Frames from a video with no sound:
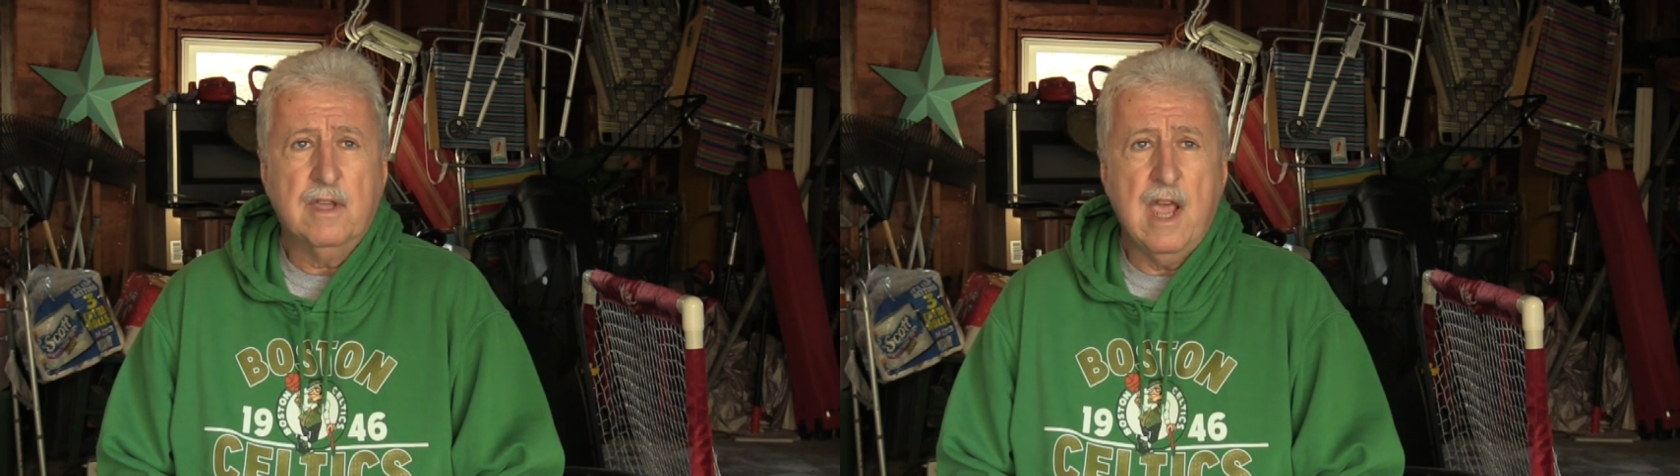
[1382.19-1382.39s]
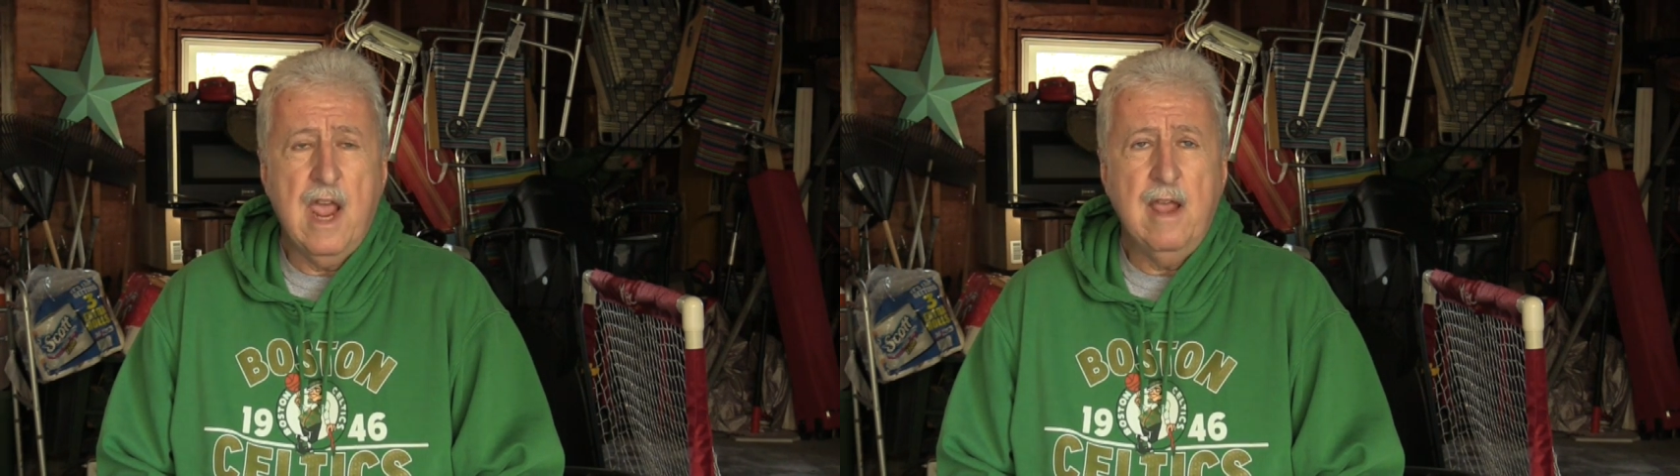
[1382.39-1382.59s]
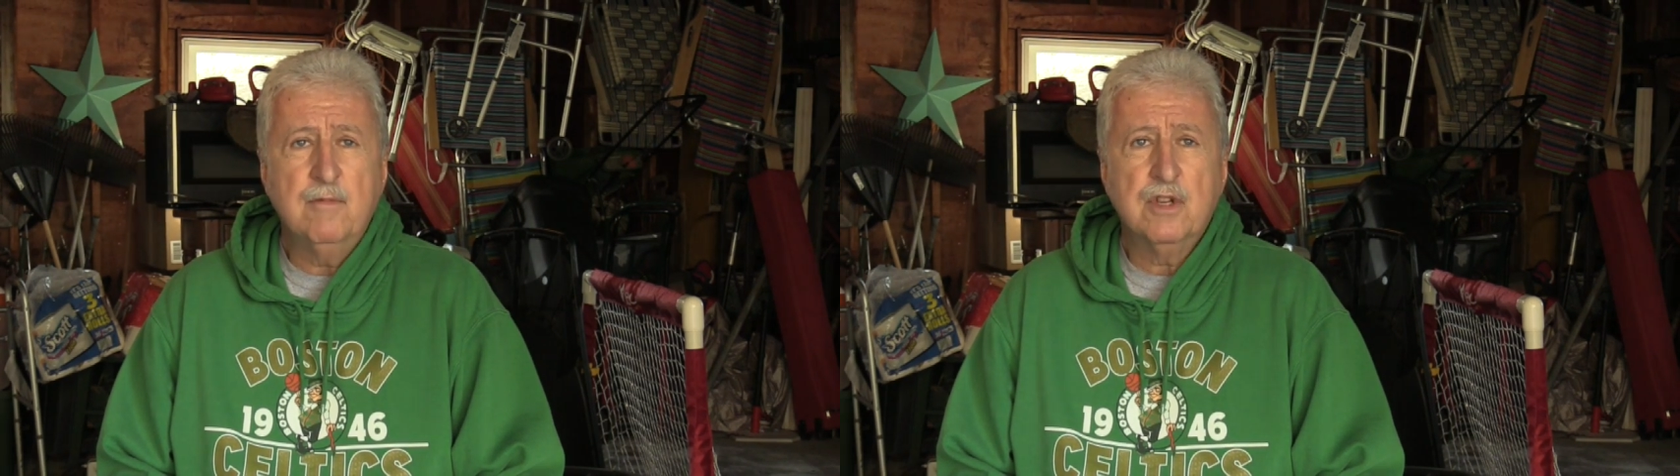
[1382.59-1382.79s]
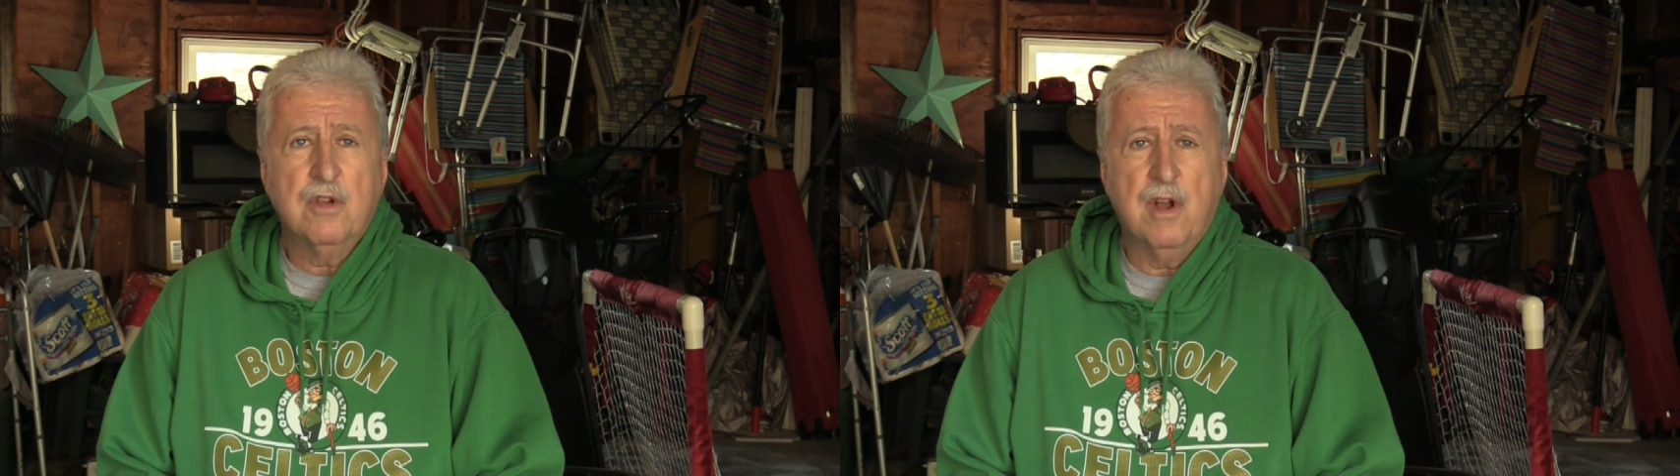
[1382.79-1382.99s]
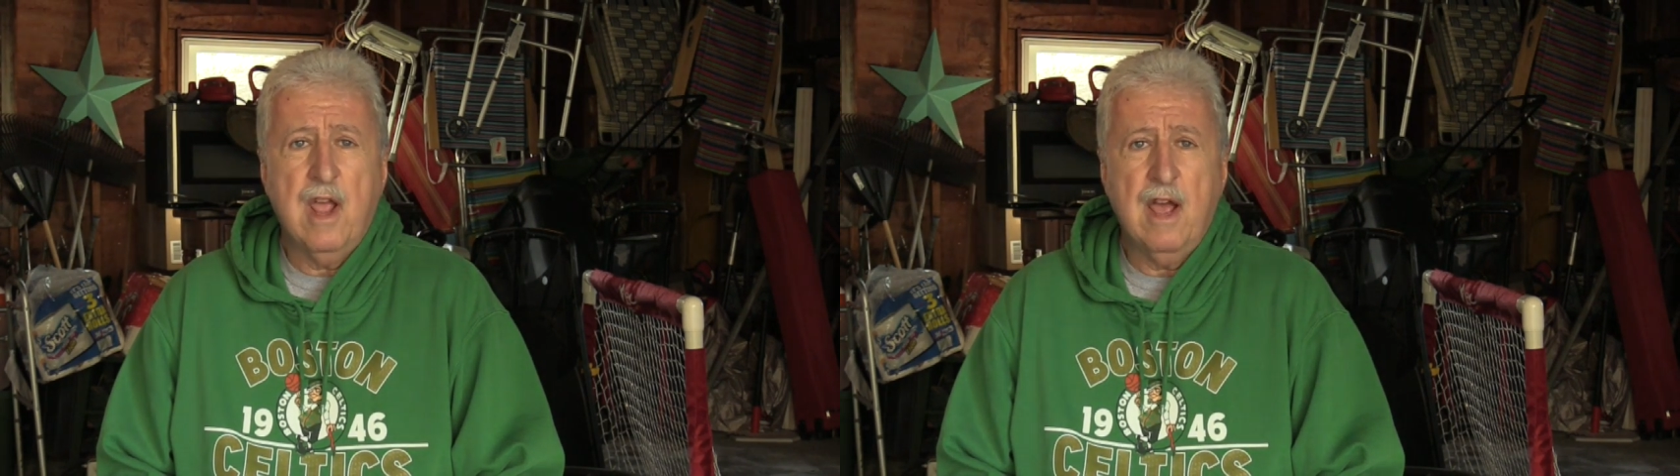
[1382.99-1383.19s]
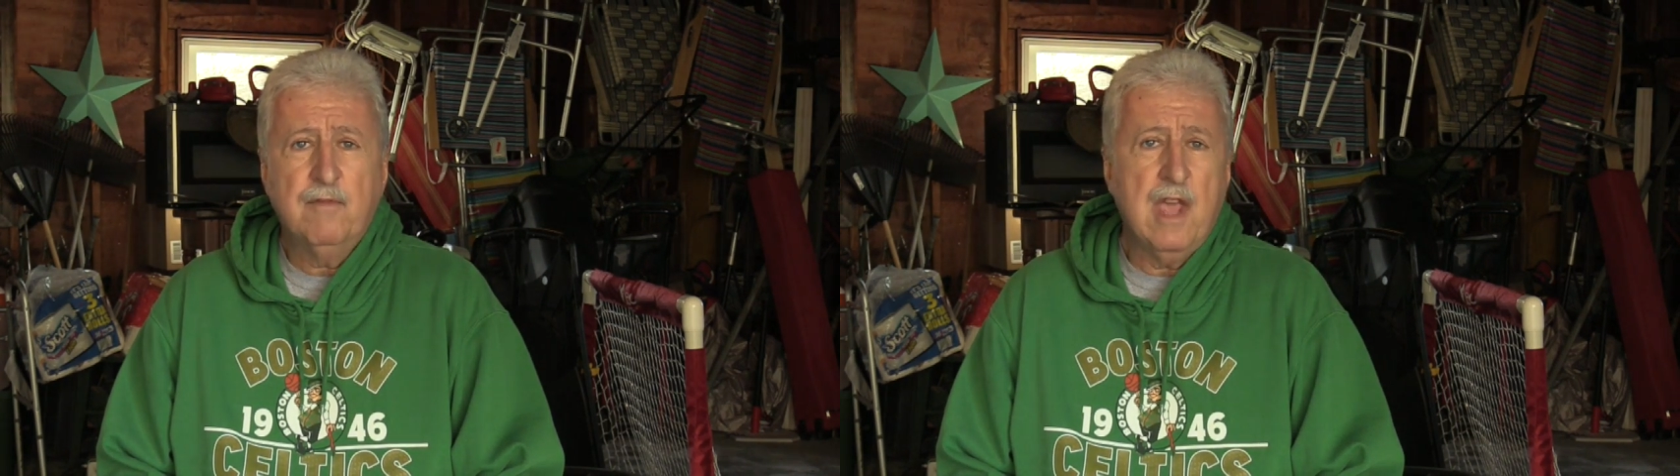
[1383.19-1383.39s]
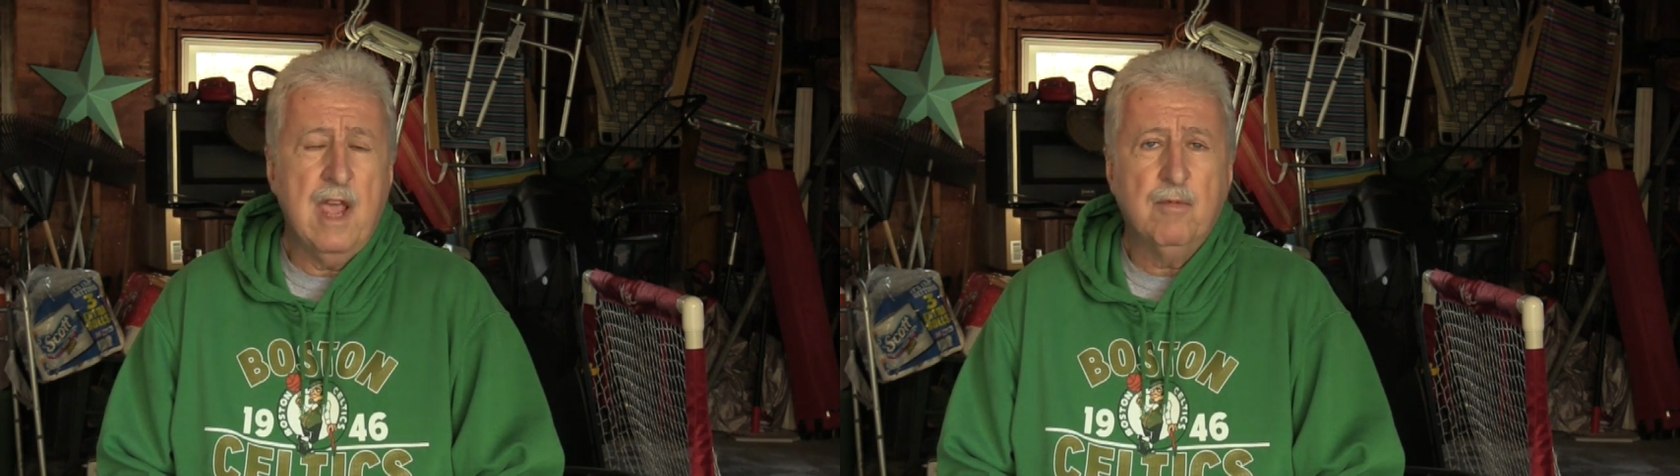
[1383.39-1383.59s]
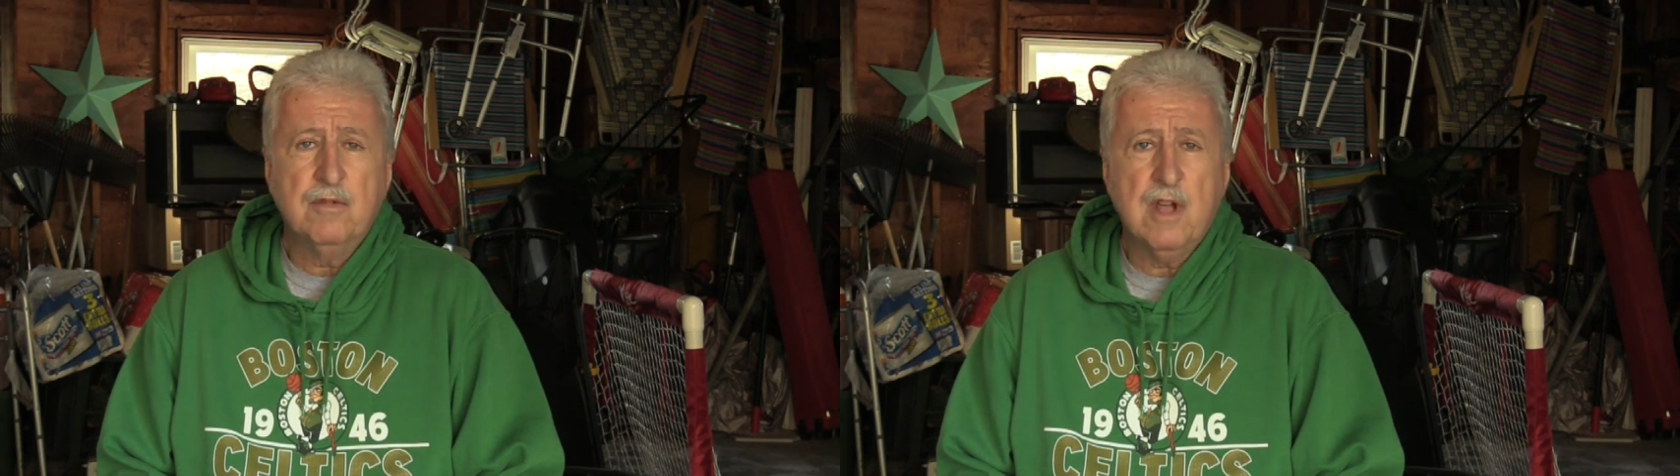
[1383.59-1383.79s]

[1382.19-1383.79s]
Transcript: the games. You're going to have cable